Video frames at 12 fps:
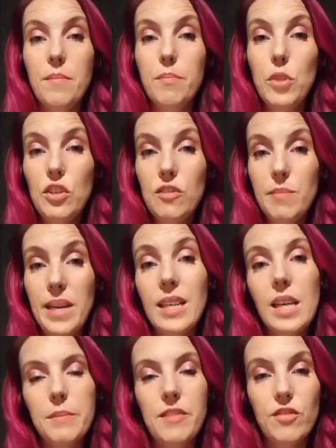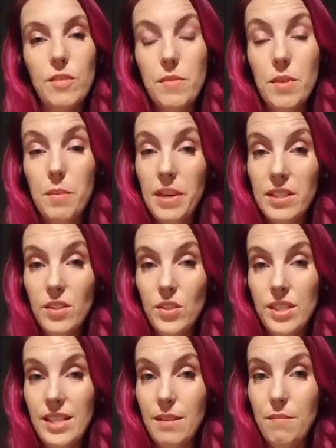and the movement coming from the
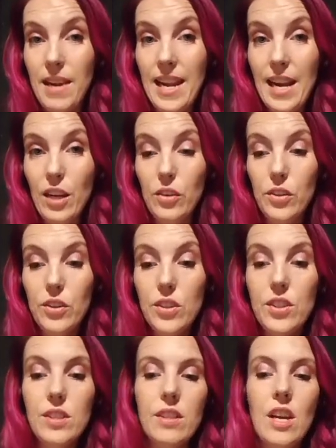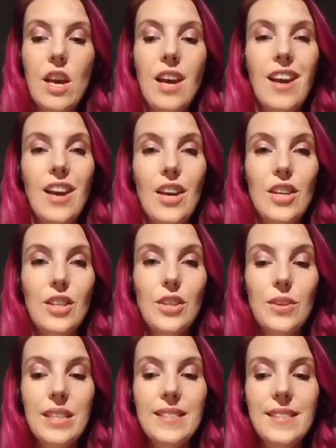muscles in my ankles.
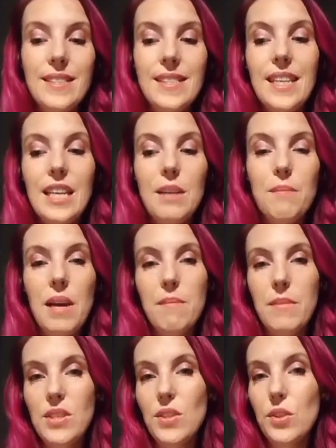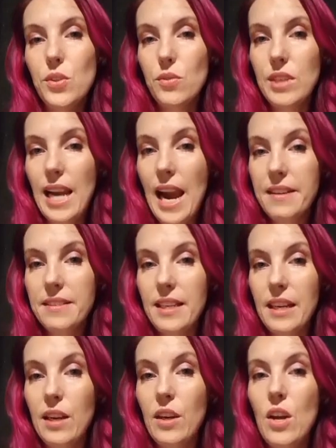You can see my muscles
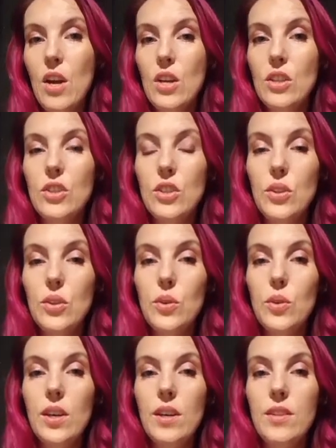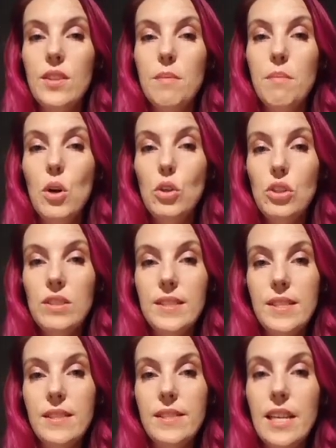reacting to the
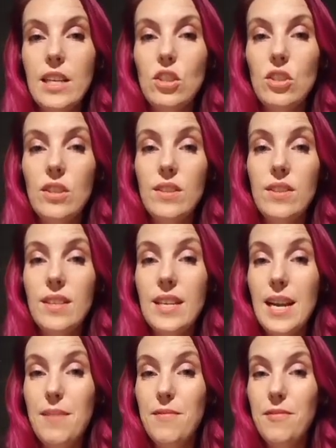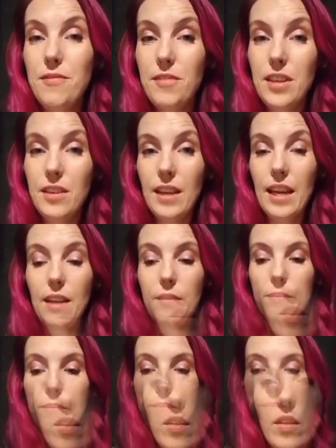motion sensation that I'm
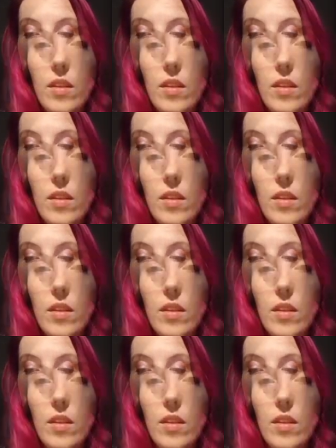feeling.